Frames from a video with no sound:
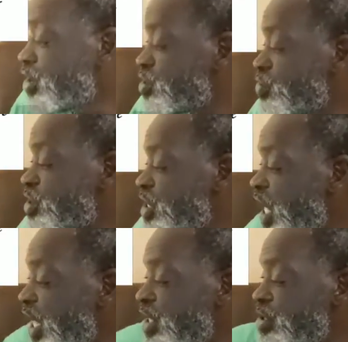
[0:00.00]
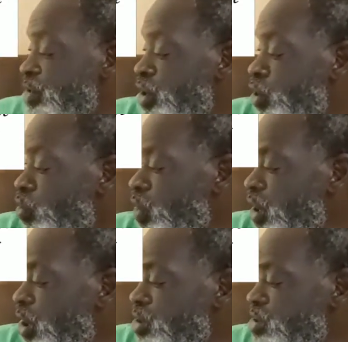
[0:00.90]
So tonight we
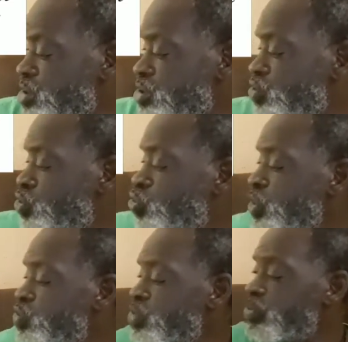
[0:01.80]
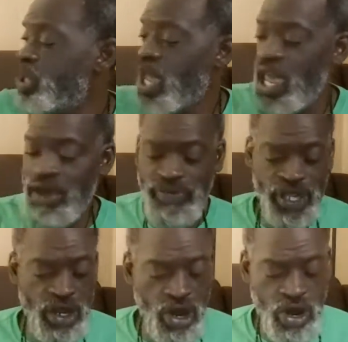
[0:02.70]
will be
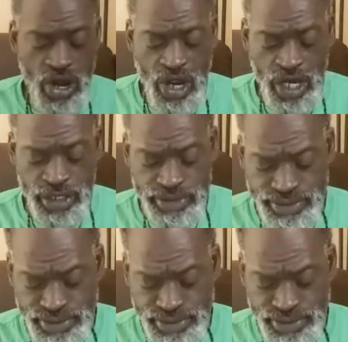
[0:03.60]
having our